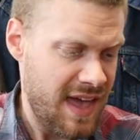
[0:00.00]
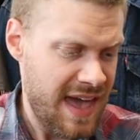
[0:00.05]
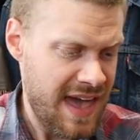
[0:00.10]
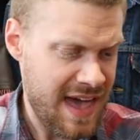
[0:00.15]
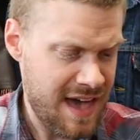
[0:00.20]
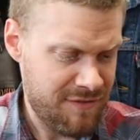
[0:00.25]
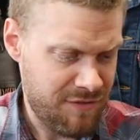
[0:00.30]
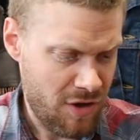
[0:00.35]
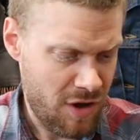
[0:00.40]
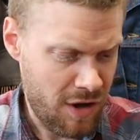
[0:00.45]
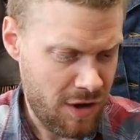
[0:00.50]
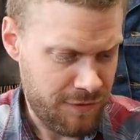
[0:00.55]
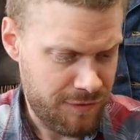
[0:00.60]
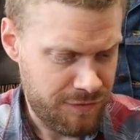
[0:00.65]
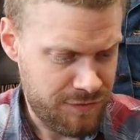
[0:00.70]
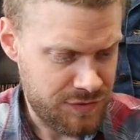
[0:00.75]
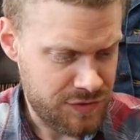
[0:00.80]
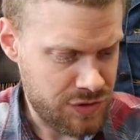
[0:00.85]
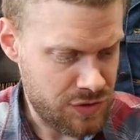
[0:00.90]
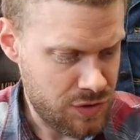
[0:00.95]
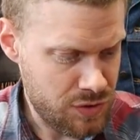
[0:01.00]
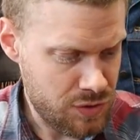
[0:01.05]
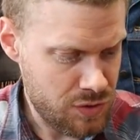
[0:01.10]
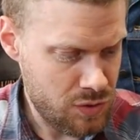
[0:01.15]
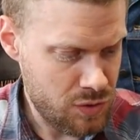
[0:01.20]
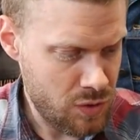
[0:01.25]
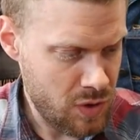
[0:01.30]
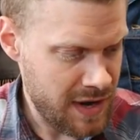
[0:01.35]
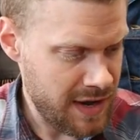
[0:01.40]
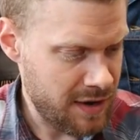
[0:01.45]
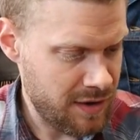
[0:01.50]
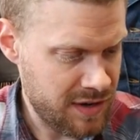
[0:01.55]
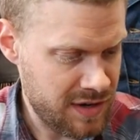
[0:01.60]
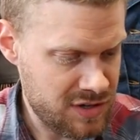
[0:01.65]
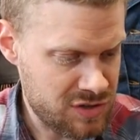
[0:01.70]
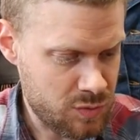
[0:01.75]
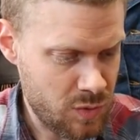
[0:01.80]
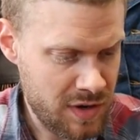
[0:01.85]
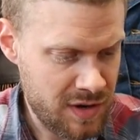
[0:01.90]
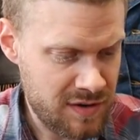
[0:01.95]
have a few
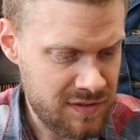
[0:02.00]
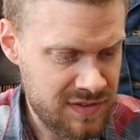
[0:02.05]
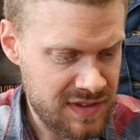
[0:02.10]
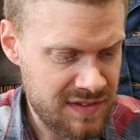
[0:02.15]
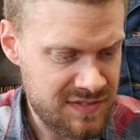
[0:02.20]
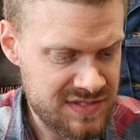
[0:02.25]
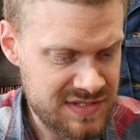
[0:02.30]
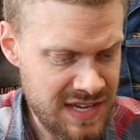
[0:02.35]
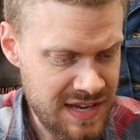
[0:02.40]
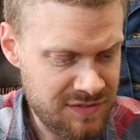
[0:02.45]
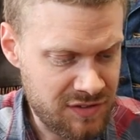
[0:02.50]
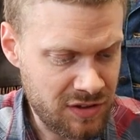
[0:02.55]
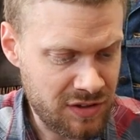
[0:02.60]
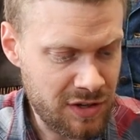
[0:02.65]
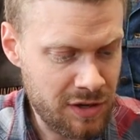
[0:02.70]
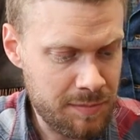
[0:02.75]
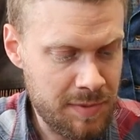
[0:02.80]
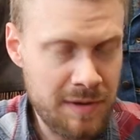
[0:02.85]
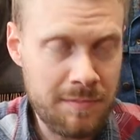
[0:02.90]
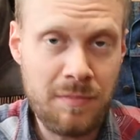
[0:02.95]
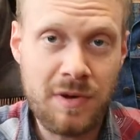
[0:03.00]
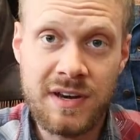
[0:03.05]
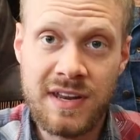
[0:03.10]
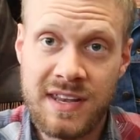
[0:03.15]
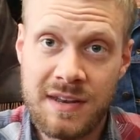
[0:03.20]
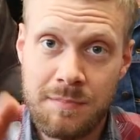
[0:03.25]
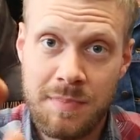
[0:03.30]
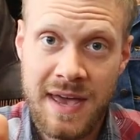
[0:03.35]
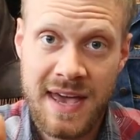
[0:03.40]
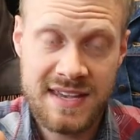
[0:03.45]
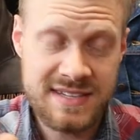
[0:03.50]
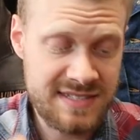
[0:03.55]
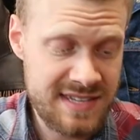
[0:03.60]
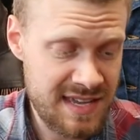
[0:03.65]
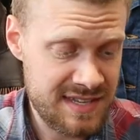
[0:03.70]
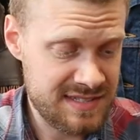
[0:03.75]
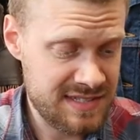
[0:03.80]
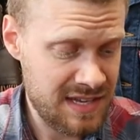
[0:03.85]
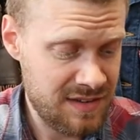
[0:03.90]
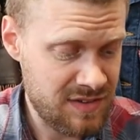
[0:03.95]
areas where they've saved a little bit money and passed
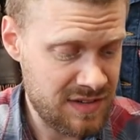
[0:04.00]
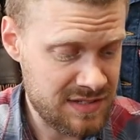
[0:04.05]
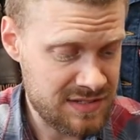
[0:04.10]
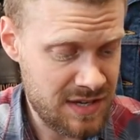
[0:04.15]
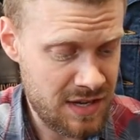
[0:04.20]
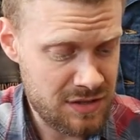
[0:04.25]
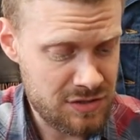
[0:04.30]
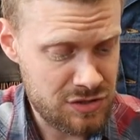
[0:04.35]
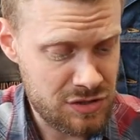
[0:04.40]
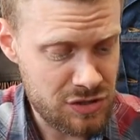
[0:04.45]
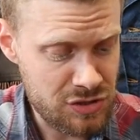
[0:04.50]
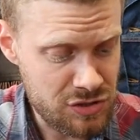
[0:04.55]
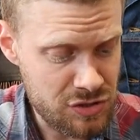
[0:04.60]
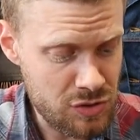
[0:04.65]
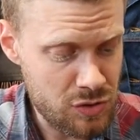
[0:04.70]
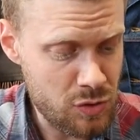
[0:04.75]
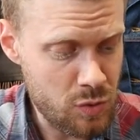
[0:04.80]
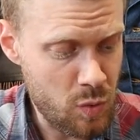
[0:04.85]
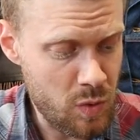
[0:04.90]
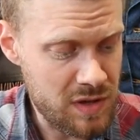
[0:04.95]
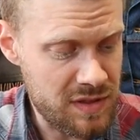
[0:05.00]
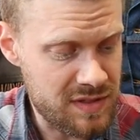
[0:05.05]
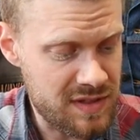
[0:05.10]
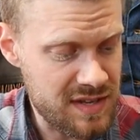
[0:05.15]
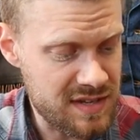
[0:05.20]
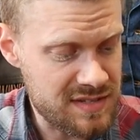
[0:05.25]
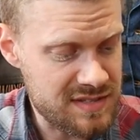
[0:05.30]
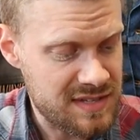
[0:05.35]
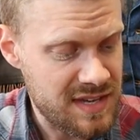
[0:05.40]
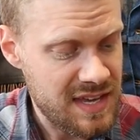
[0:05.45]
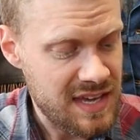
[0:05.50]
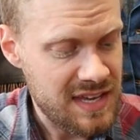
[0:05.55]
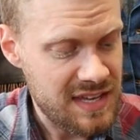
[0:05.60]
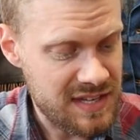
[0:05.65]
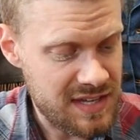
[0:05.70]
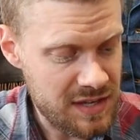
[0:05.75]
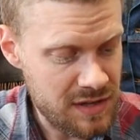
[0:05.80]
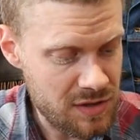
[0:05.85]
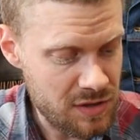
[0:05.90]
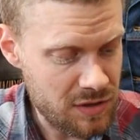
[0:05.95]
that savings on to you with this
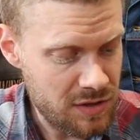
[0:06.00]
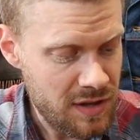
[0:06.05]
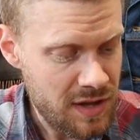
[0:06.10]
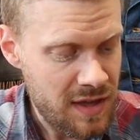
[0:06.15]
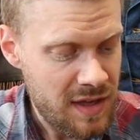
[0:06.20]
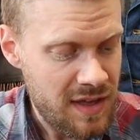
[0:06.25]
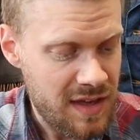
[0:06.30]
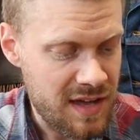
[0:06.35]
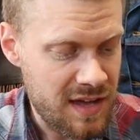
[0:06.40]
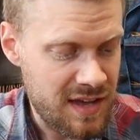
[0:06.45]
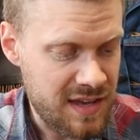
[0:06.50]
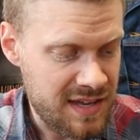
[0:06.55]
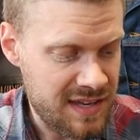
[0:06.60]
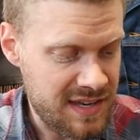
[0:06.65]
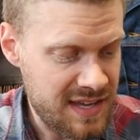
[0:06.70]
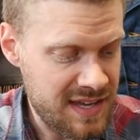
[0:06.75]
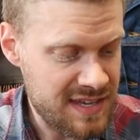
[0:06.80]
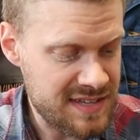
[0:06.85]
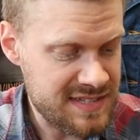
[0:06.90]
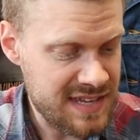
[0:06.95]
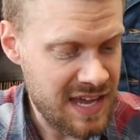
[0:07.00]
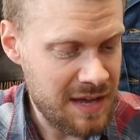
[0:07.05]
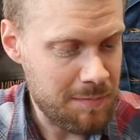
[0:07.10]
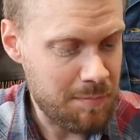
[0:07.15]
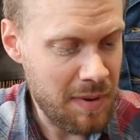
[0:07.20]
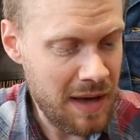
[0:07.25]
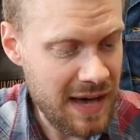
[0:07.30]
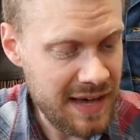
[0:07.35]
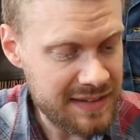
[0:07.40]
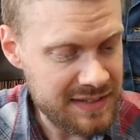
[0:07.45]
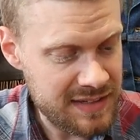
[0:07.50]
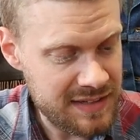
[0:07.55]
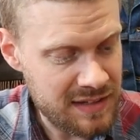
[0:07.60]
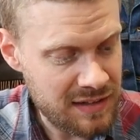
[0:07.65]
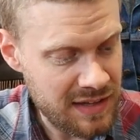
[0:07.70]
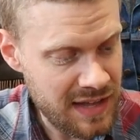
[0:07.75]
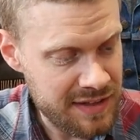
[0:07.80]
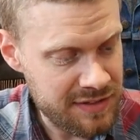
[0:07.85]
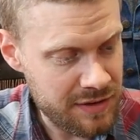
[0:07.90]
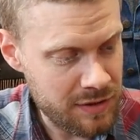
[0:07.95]
heel. Uh, it is a
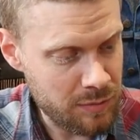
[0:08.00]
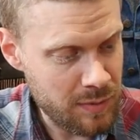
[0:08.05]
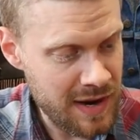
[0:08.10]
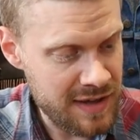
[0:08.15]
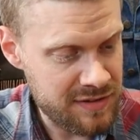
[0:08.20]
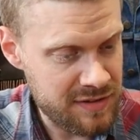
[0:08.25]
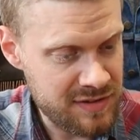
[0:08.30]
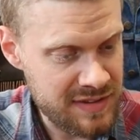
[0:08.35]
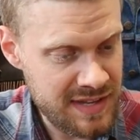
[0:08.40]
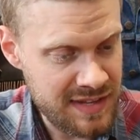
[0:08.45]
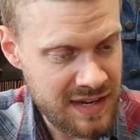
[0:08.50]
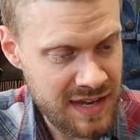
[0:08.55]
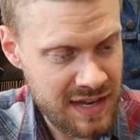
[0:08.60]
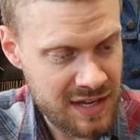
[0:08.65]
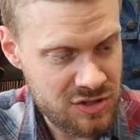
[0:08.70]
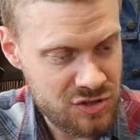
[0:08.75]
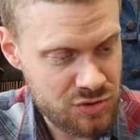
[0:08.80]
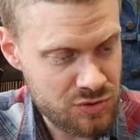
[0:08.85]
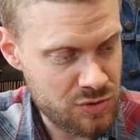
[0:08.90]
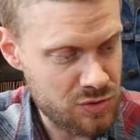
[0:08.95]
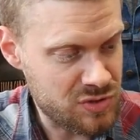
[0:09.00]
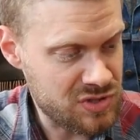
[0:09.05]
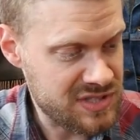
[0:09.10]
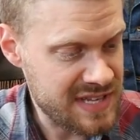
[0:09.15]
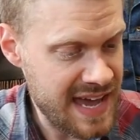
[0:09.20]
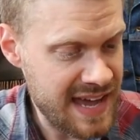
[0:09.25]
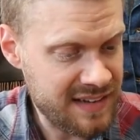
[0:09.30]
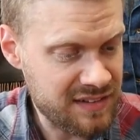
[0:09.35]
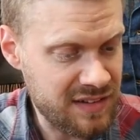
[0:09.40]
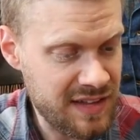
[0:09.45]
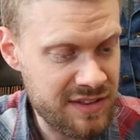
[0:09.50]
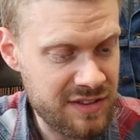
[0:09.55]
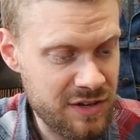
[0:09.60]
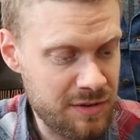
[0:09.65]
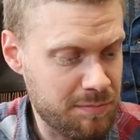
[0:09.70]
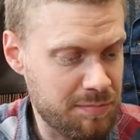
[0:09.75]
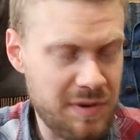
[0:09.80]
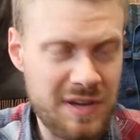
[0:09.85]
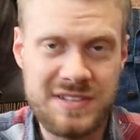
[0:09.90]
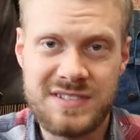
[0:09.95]
bonded leather rather than a true stacked
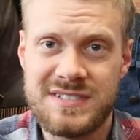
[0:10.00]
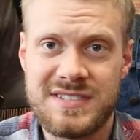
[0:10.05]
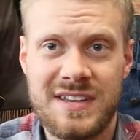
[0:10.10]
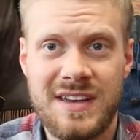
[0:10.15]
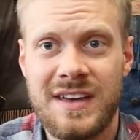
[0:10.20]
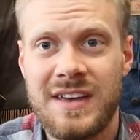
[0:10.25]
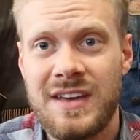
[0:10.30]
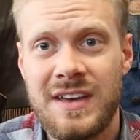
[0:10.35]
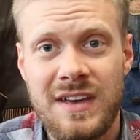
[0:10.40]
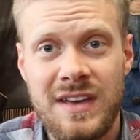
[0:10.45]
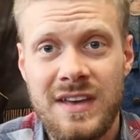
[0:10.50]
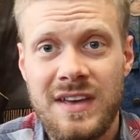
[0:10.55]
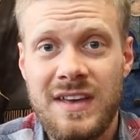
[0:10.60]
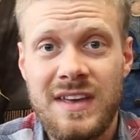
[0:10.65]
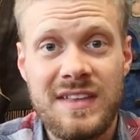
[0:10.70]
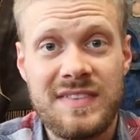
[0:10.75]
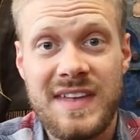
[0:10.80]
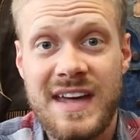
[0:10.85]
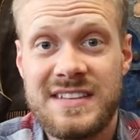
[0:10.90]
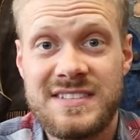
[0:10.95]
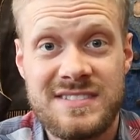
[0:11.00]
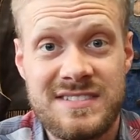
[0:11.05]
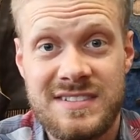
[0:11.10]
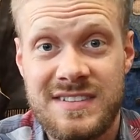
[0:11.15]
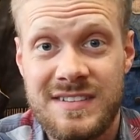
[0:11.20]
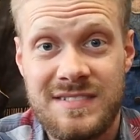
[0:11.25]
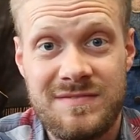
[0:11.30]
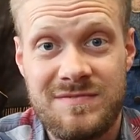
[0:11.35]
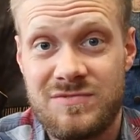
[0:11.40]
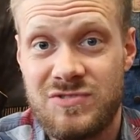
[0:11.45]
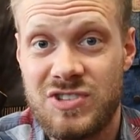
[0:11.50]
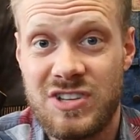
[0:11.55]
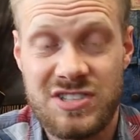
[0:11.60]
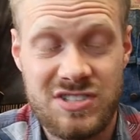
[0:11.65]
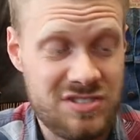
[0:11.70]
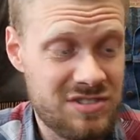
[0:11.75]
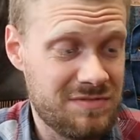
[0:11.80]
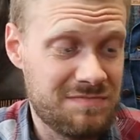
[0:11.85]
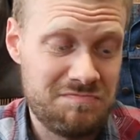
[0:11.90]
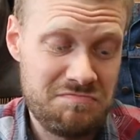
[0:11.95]
leather, but uh, that's
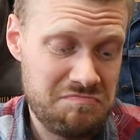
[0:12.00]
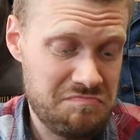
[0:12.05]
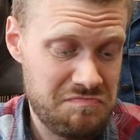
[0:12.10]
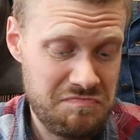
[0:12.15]
just